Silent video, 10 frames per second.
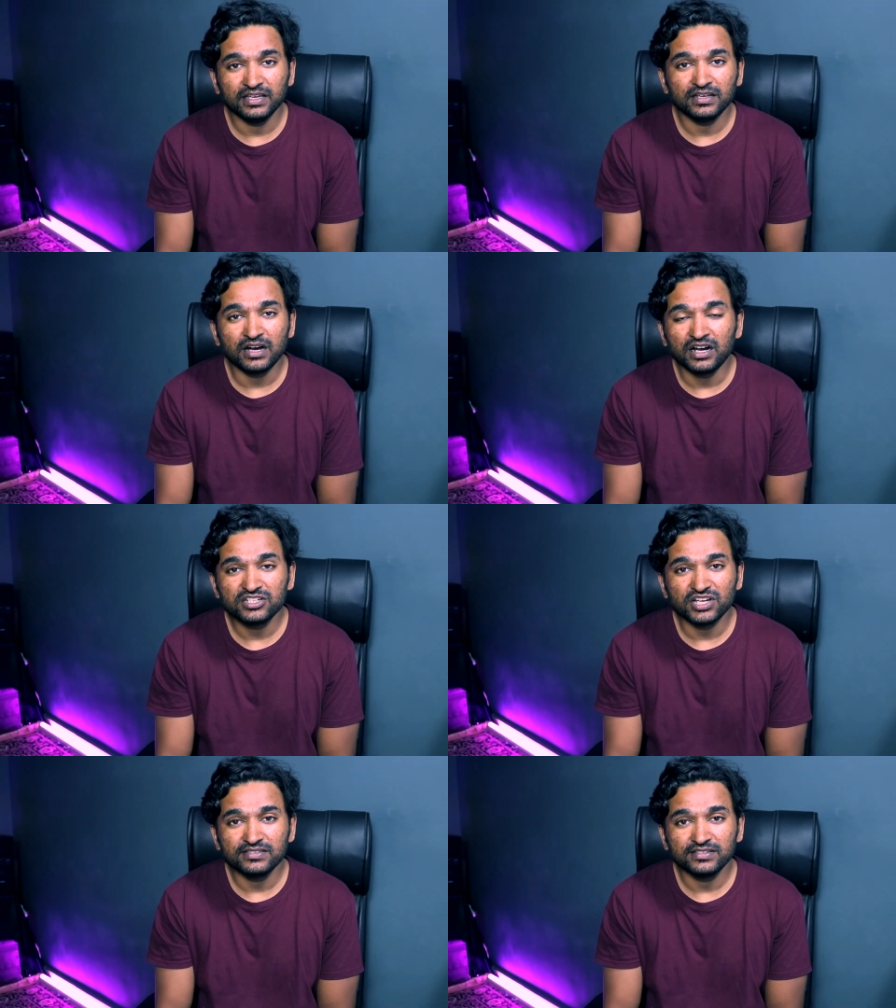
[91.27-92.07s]
there are
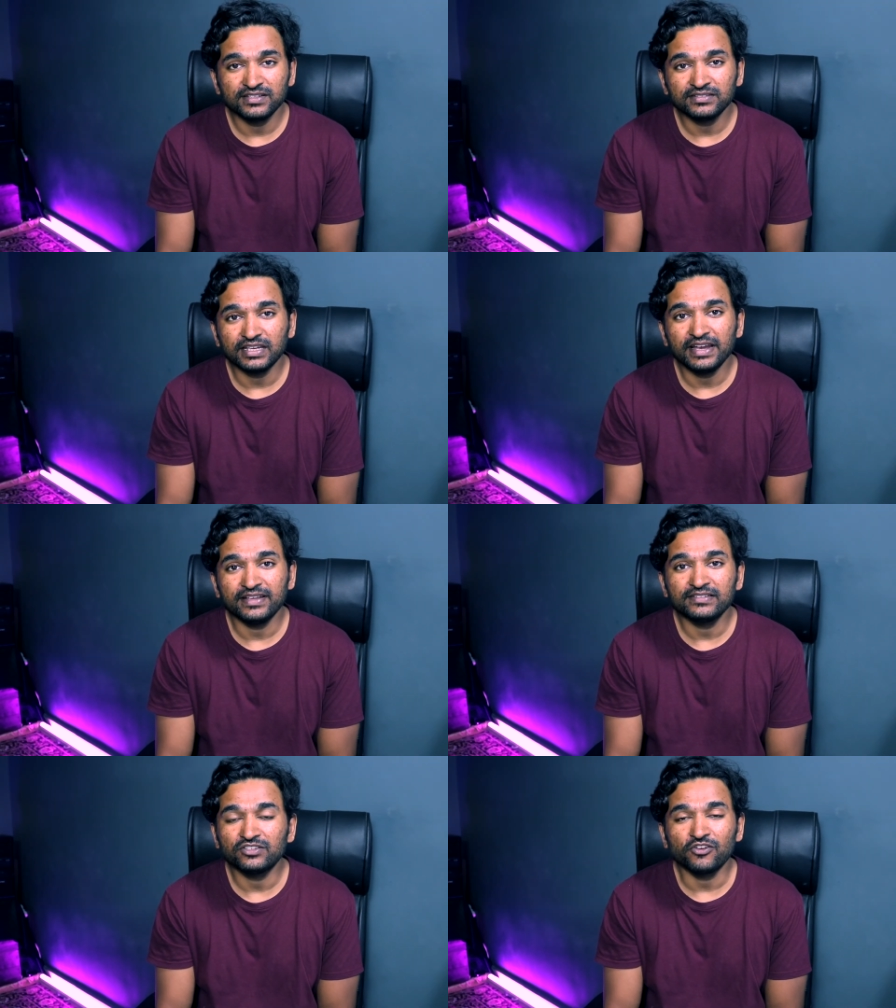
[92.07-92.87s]
chances it
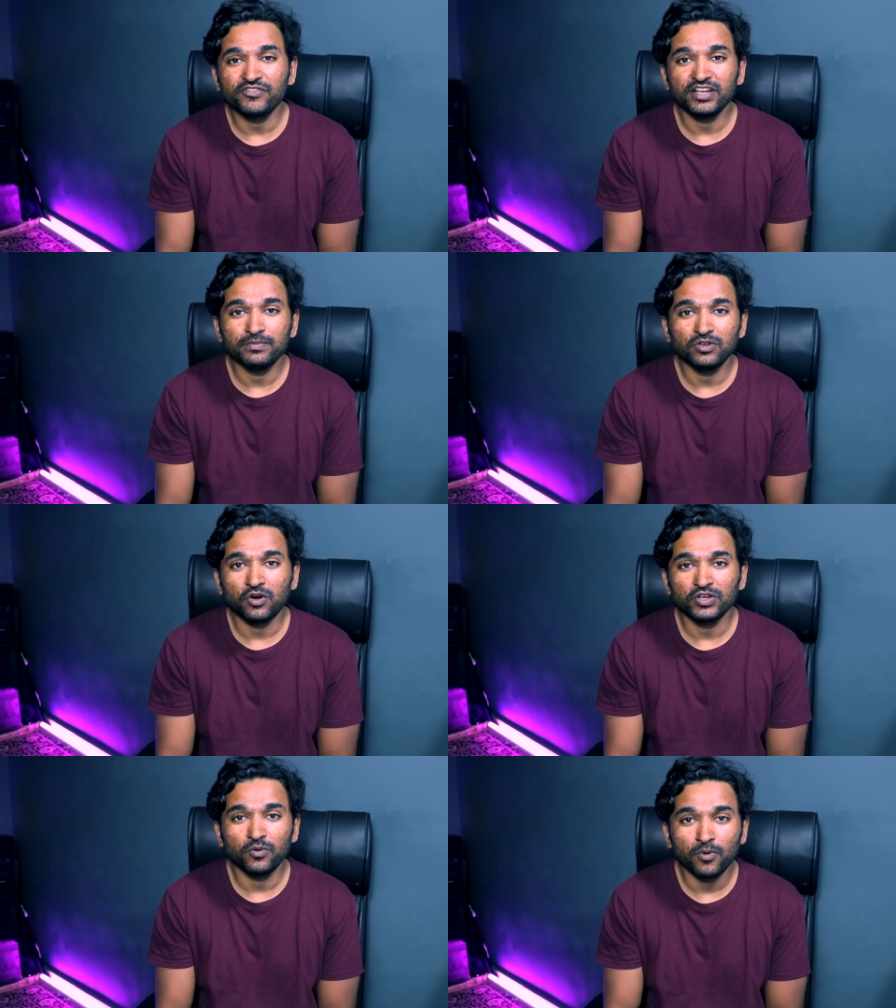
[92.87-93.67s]
is not readable
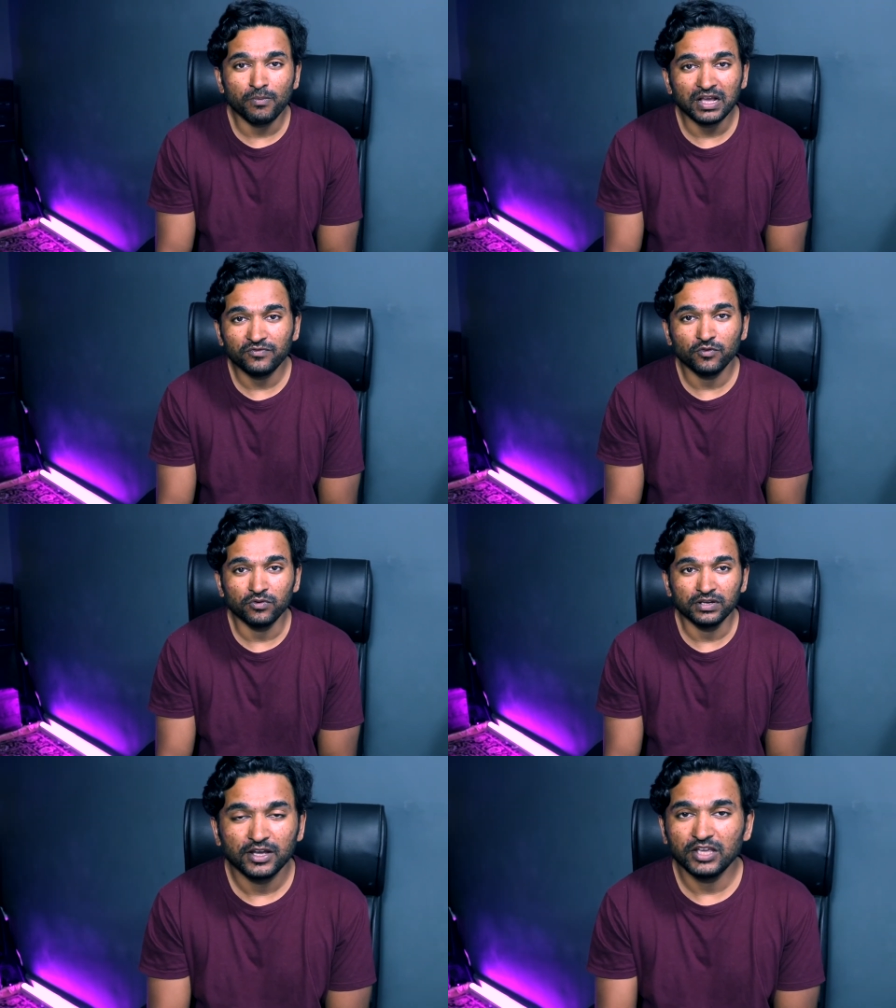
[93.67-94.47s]
on your mobile
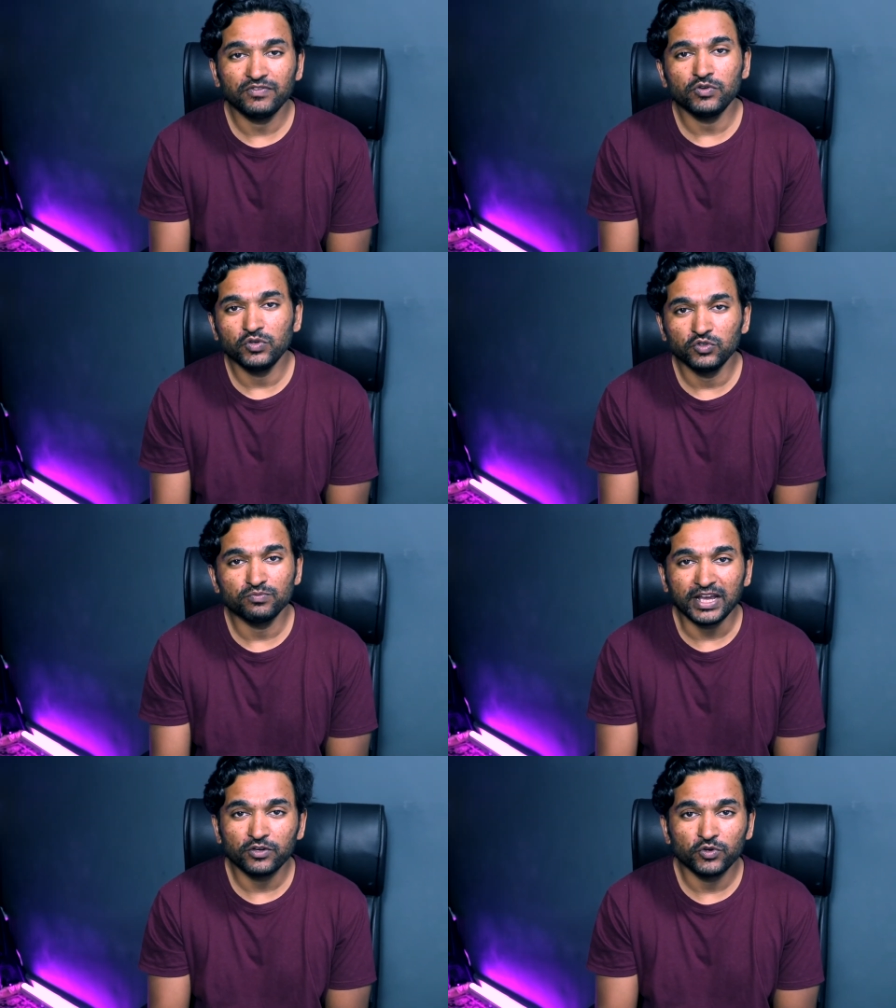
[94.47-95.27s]
phone if you use
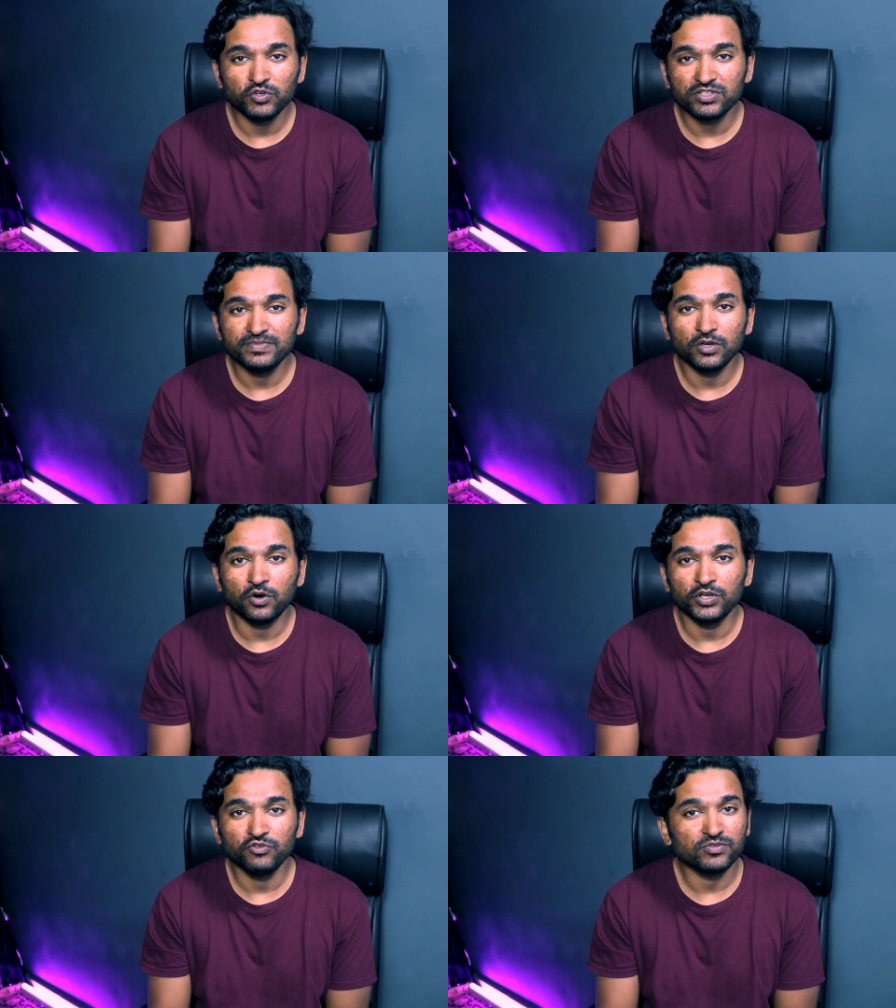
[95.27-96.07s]
micro U S B
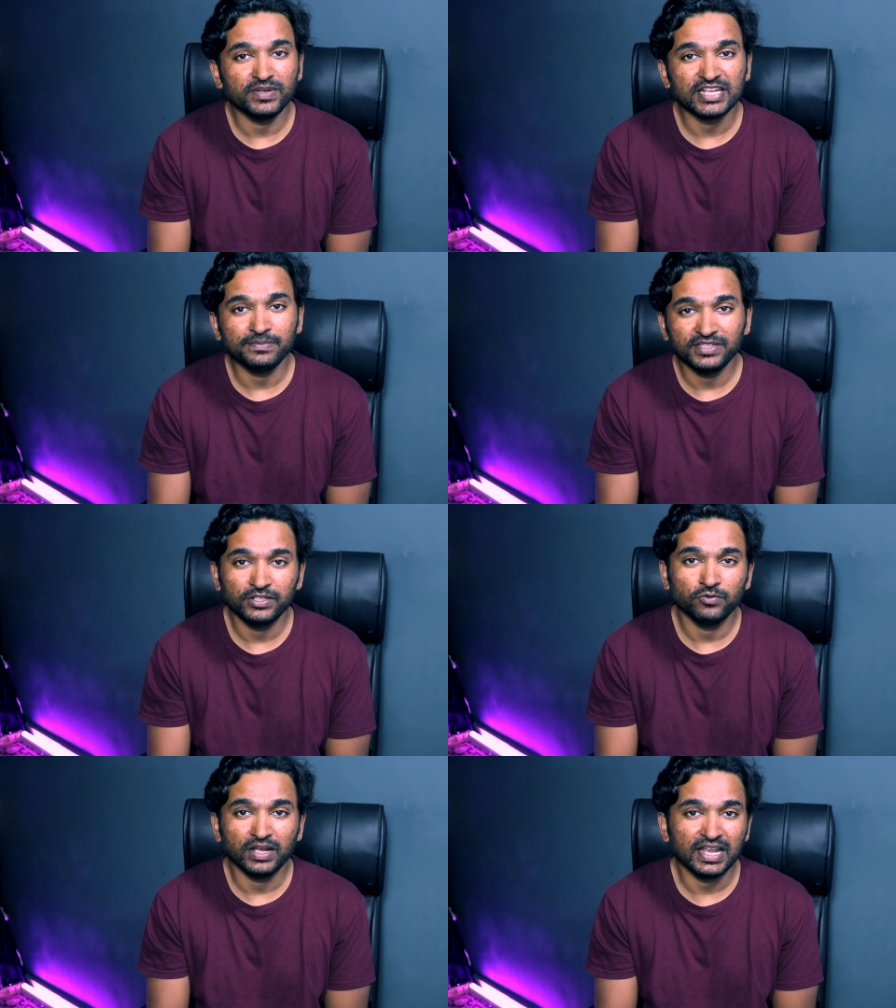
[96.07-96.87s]
or U S B Type C
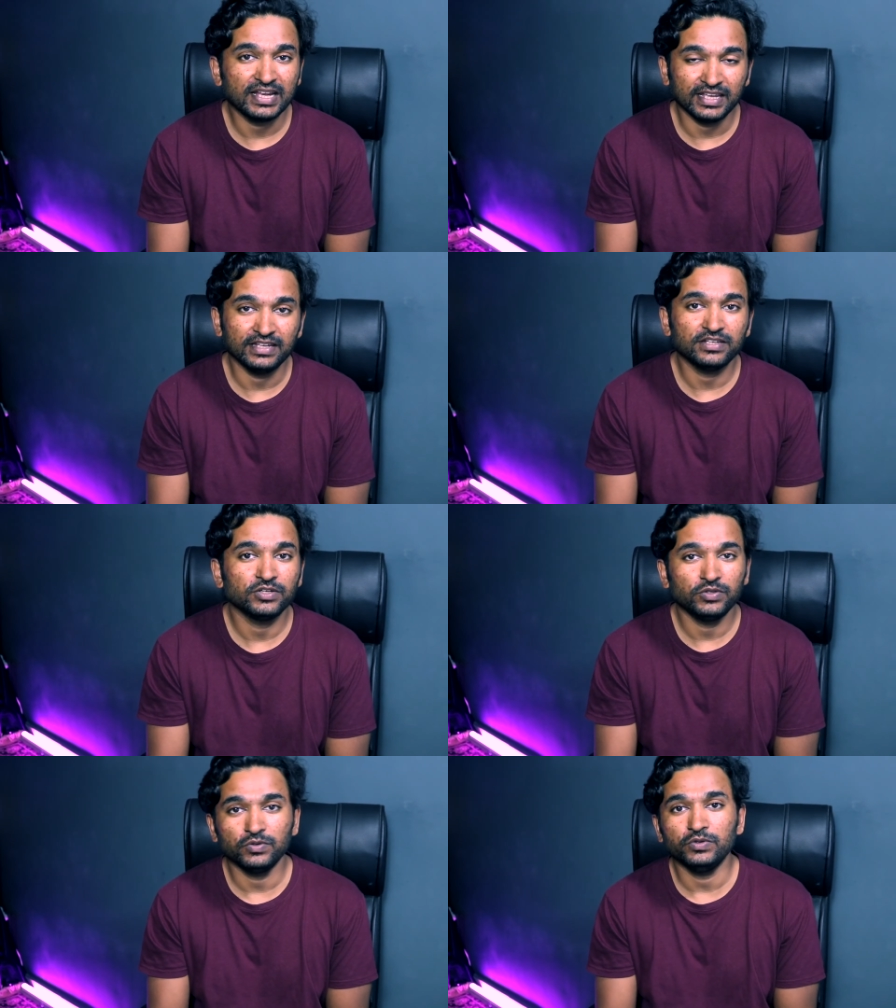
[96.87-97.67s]
to connect it
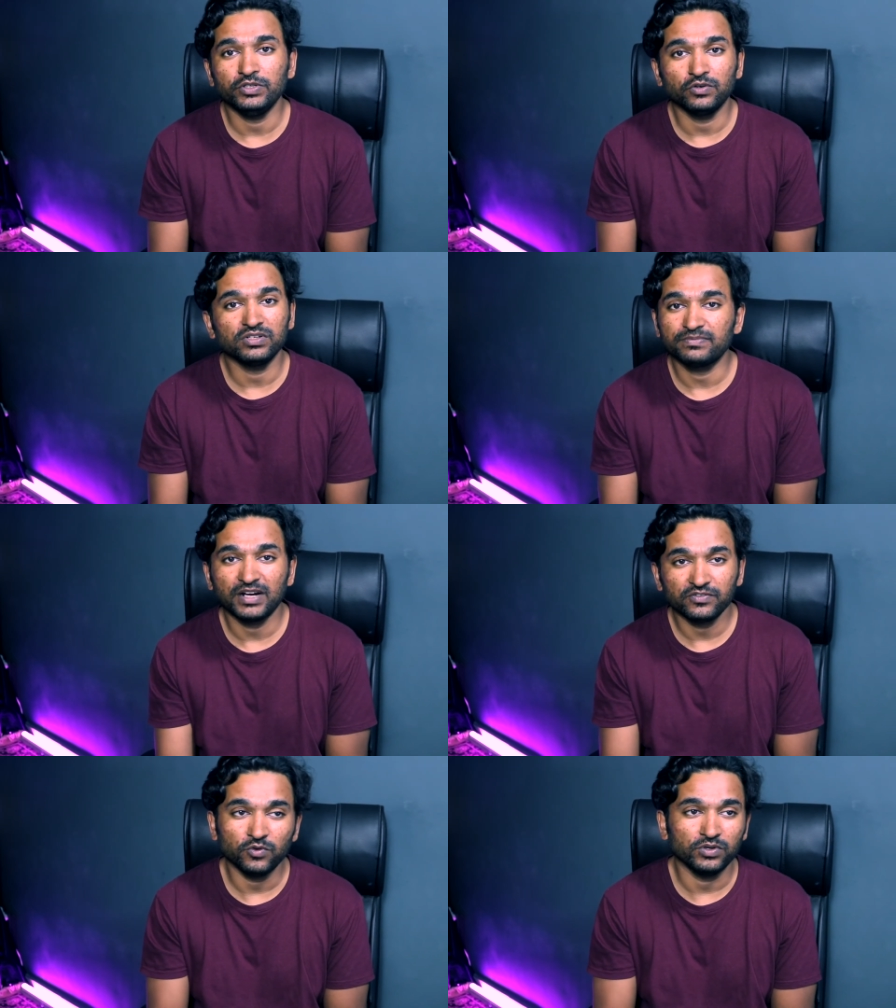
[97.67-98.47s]
to your
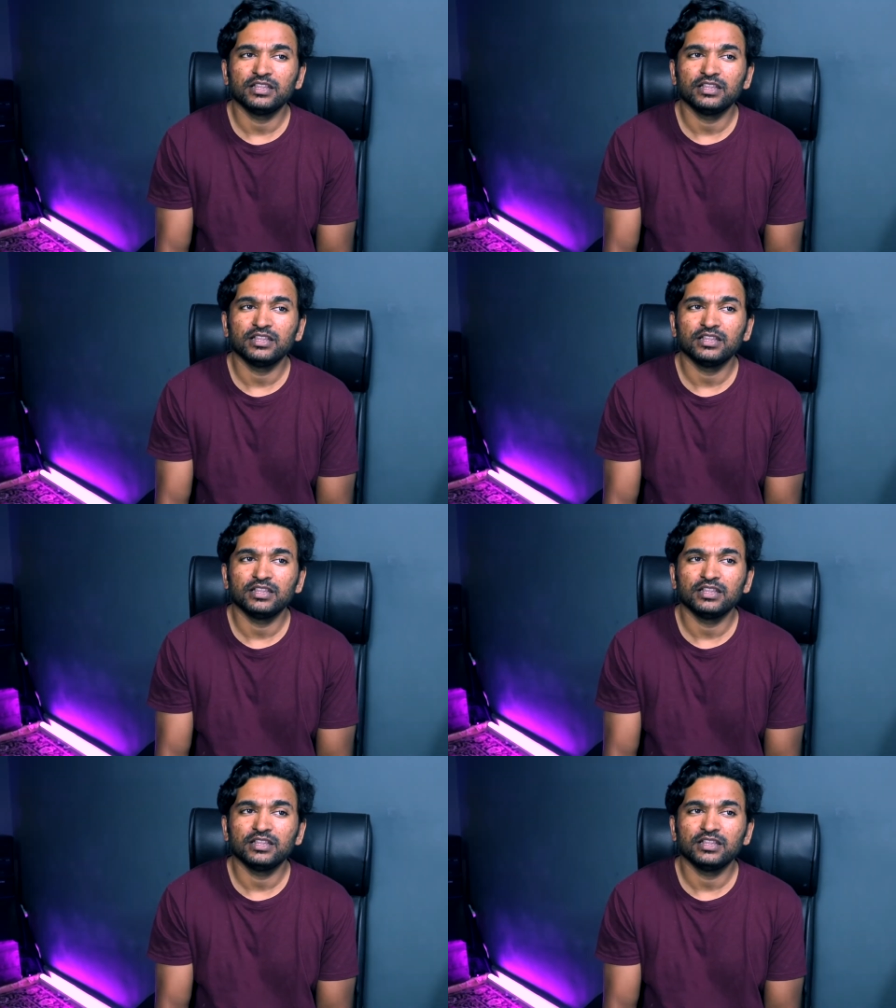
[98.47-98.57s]
smartphone.